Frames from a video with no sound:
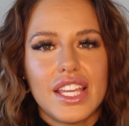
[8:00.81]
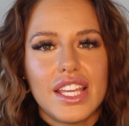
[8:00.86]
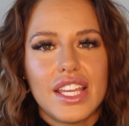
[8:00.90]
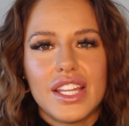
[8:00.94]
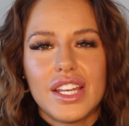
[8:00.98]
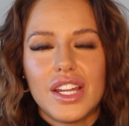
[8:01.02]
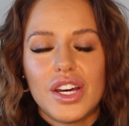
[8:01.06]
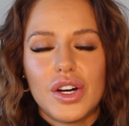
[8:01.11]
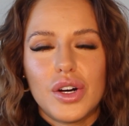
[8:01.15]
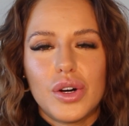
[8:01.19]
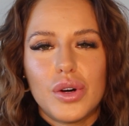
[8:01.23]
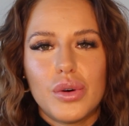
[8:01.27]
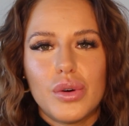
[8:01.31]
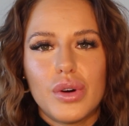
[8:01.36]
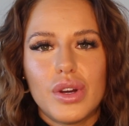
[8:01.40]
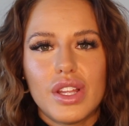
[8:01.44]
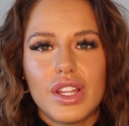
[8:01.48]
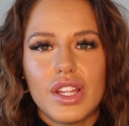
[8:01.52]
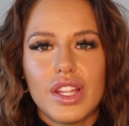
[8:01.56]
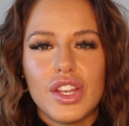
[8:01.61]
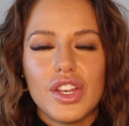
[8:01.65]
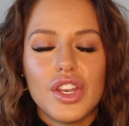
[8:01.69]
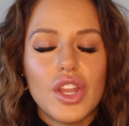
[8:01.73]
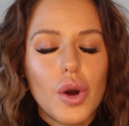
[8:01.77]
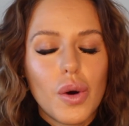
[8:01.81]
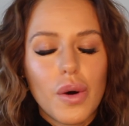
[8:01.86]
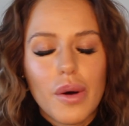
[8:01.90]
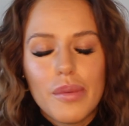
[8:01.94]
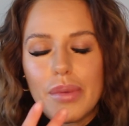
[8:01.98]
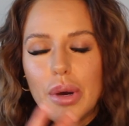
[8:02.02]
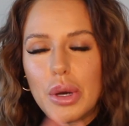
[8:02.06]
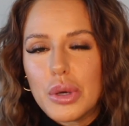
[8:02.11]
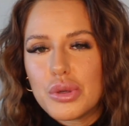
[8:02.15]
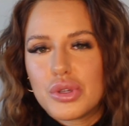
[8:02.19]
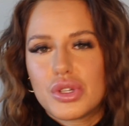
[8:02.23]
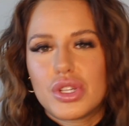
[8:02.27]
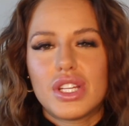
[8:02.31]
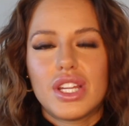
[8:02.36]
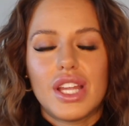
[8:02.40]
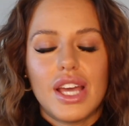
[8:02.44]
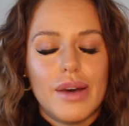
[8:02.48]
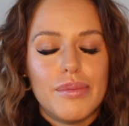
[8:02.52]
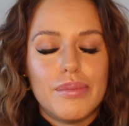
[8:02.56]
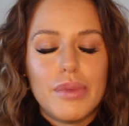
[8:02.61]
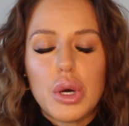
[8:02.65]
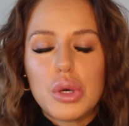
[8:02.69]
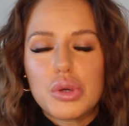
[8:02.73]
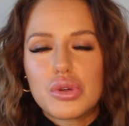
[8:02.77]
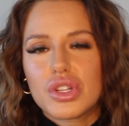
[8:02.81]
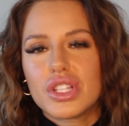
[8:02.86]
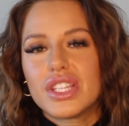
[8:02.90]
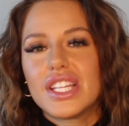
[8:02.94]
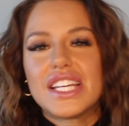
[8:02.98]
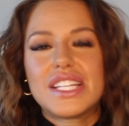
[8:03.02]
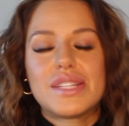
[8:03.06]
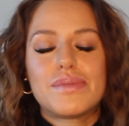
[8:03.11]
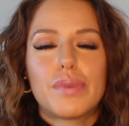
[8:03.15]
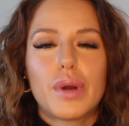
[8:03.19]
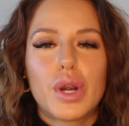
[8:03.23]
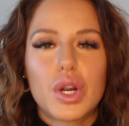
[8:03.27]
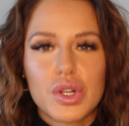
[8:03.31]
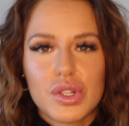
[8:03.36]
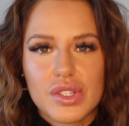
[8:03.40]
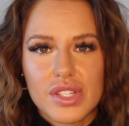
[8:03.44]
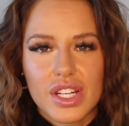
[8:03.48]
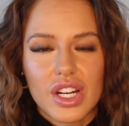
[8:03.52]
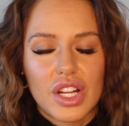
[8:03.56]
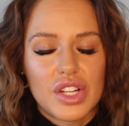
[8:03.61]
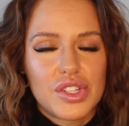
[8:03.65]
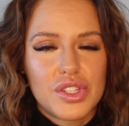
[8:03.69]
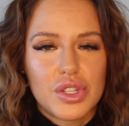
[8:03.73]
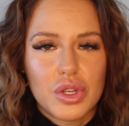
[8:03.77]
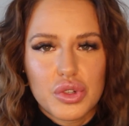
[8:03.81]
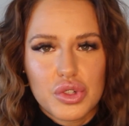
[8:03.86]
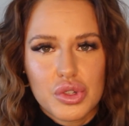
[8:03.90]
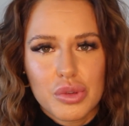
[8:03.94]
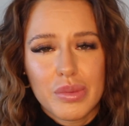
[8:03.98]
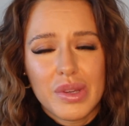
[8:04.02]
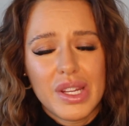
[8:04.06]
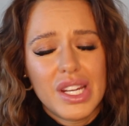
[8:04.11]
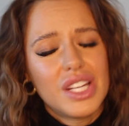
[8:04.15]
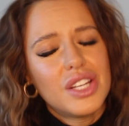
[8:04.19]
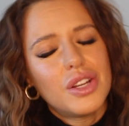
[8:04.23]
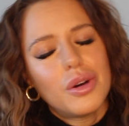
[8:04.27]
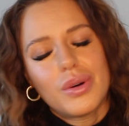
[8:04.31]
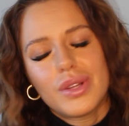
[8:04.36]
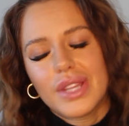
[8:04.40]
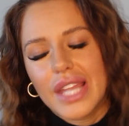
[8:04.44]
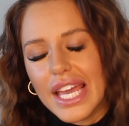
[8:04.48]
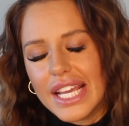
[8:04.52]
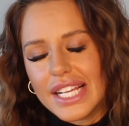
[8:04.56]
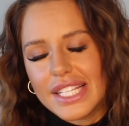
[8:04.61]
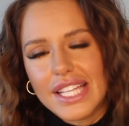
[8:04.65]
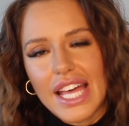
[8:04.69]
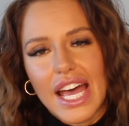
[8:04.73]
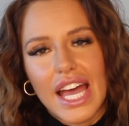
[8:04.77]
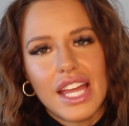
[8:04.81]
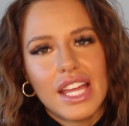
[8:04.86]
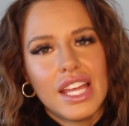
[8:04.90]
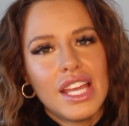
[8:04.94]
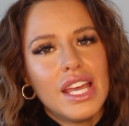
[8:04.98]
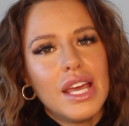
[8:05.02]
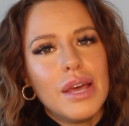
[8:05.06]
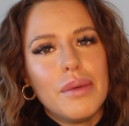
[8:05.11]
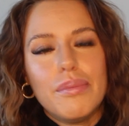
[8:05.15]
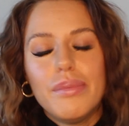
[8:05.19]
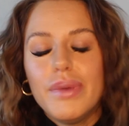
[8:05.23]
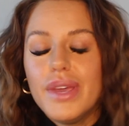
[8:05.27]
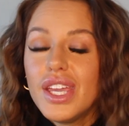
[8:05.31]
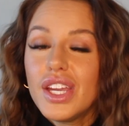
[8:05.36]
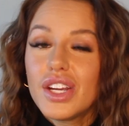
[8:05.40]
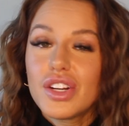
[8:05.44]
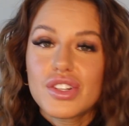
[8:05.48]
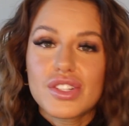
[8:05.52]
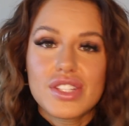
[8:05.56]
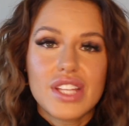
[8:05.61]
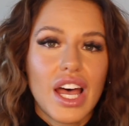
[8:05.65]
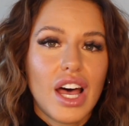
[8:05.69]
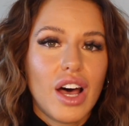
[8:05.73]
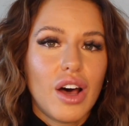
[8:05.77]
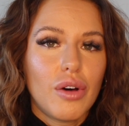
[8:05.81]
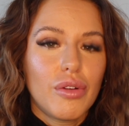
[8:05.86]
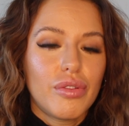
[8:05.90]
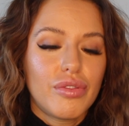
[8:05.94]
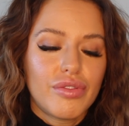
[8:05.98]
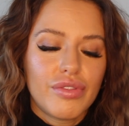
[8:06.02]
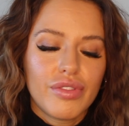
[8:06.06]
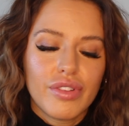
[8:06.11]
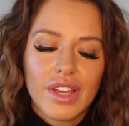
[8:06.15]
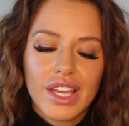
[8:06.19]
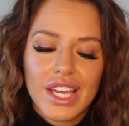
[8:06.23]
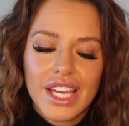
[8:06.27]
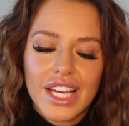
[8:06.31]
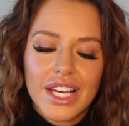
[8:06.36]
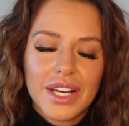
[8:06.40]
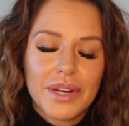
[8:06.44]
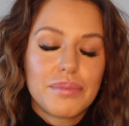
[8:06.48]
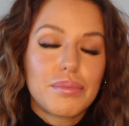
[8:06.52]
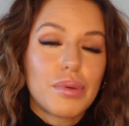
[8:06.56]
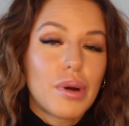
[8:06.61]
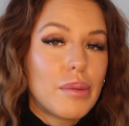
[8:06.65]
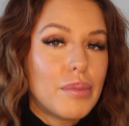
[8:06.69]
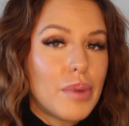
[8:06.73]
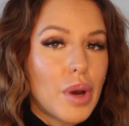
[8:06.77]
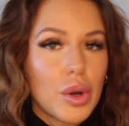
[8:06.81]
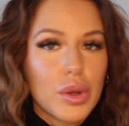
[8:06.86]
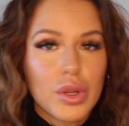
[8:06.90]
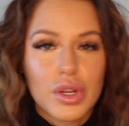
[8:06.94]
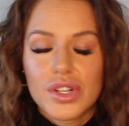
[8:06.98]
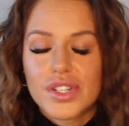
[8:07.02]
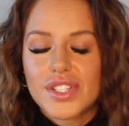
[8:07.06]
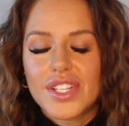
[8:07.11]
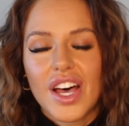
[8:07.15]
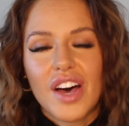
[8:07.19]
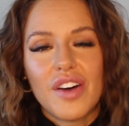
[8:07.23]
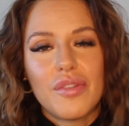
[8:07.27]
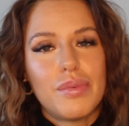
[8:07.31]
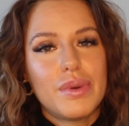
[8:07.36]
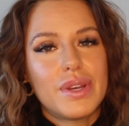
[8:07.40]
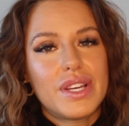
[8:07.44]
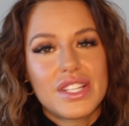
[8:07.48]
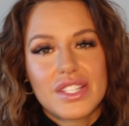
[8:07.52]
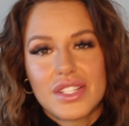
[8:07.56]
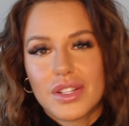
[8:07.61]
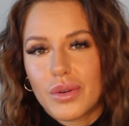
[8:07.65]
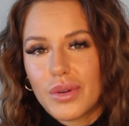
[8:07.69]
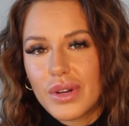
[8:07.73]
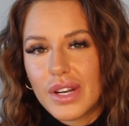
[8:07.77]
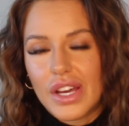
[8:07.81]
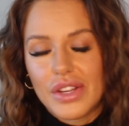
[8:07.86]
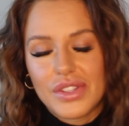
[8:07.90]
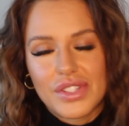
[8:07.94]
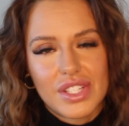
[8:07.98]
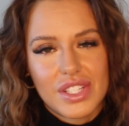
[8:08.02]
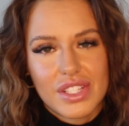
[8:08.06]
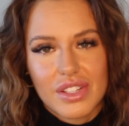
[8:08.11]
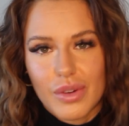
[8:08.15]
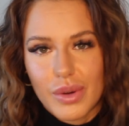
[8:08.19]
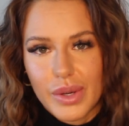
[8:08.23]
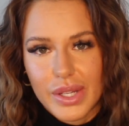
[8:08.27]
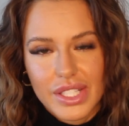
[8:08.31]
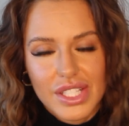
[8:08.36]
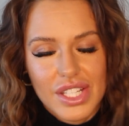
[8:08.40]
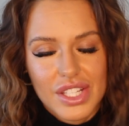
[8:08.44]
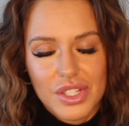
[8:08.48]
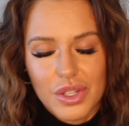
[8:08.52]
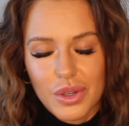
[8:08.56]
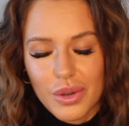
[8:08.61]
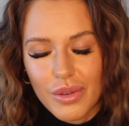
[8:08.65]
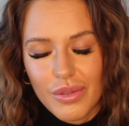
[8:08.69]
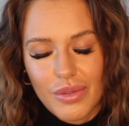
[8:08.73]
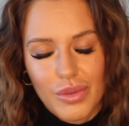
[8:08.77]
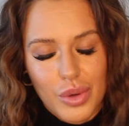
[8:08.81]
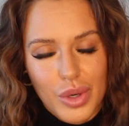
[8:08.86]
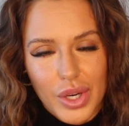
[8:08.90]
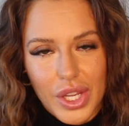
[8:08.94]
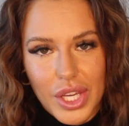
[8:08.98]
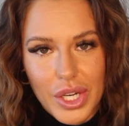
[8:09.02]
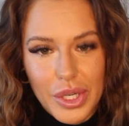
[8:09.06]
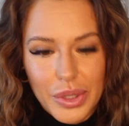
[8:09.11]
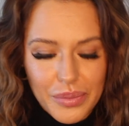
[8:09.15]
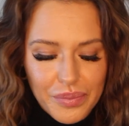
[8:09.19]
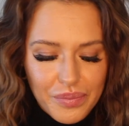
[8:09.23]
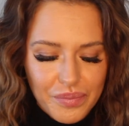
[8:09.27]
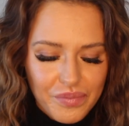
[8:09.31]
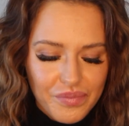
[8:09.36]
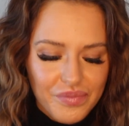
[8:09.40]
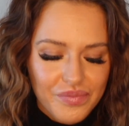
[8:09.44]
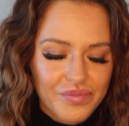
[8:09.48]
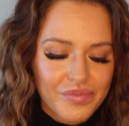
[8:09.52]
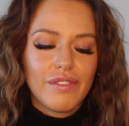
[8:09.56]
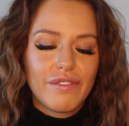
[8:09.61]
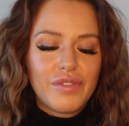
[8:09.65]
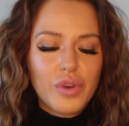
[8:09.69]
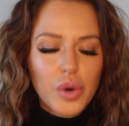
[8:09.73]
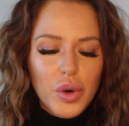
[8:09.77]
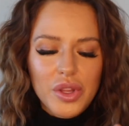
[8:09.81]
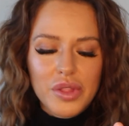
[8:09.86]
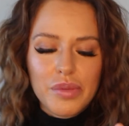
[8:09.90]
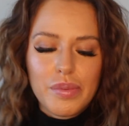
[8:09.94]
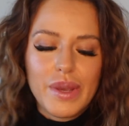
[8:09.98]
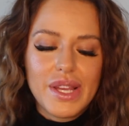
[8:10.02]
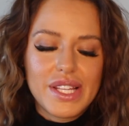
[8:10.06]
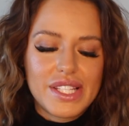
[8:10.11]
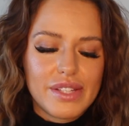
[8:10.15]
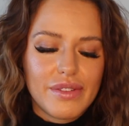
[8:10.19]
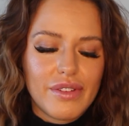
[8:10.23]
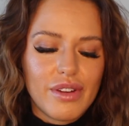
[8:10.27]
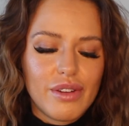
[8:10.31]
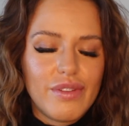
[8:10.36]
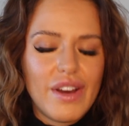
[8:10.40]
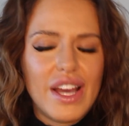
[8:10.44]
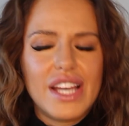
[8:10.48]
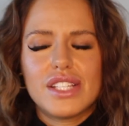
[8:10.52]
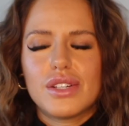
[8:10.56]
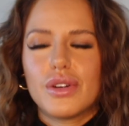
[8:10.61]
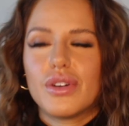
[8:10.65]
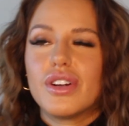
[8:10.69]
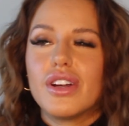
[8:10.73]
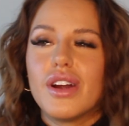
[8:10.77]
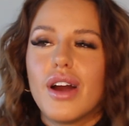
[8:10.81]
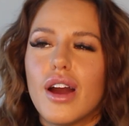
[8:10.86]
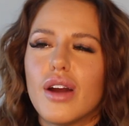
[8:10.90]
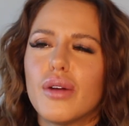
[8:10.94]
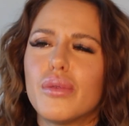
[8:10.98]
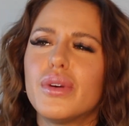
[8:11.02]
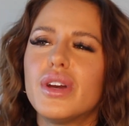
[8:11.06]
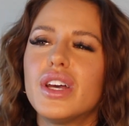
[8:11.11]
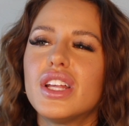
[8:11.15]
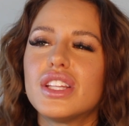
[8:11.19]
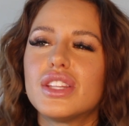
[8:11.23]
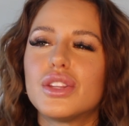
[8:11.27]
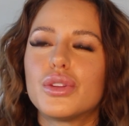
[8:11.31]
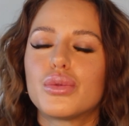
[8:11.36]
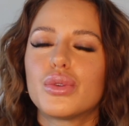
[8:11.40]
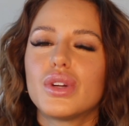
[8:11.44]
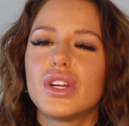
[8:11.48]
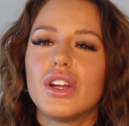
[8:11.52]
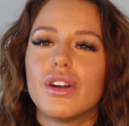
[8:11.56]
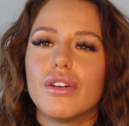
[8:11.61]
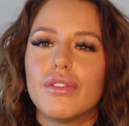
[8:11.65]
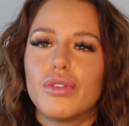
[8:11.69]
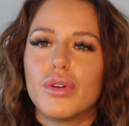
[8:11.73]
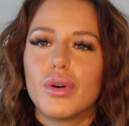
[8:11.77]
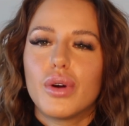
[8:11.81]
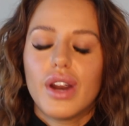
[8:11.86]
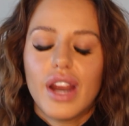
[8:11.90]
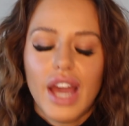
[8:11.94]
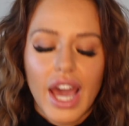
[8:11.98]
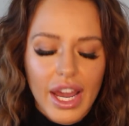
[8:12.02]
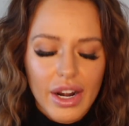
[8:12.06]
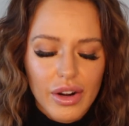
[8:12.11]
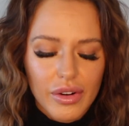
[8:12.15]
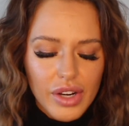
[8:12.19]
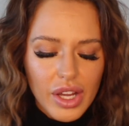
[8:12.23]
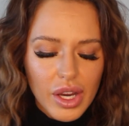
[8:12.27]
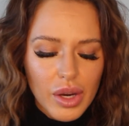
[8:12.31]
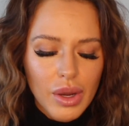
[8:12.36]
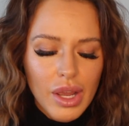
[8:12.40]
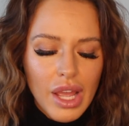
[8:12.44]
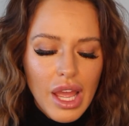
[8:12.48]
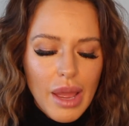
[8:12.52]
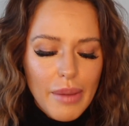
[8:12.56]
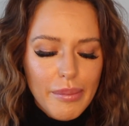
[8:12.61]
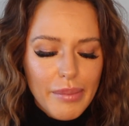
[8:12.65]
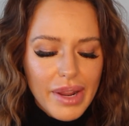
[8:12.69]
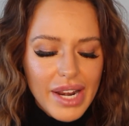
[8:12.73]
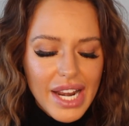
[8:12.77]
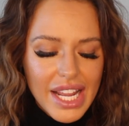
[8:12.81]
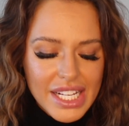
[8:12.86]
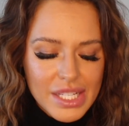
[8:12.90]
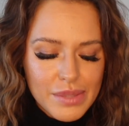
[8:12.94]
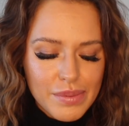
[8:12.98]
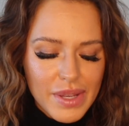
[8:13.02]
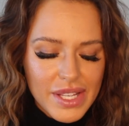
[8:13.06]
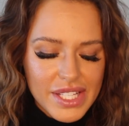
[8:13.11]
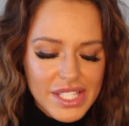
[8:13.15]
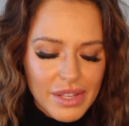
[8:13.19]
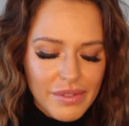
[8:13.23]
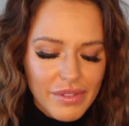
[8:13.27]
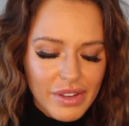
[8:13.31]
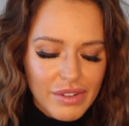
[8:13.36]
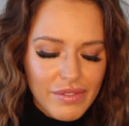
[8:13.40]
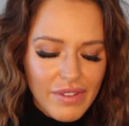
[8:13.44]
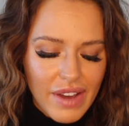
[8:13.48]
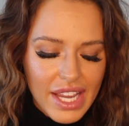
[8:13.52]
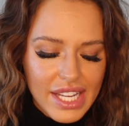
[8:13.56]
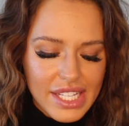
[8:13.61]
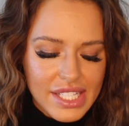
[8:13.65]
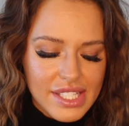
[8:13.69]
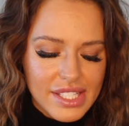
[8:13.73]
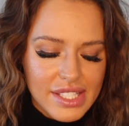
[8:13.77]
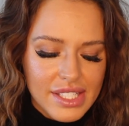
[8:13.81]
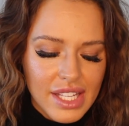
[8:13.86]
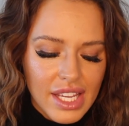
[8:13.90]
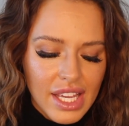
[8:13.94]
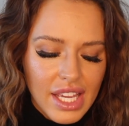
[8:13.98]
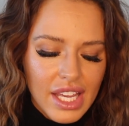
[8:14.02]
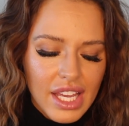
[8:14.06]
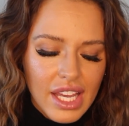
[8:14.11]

you know, emotionless person on social media. No one likes that. Be yourself, promote yourself, because no one else is going to do it for you. Fourth piece of advice, or are we on 3 or 4? I don't know. My next piece of advice,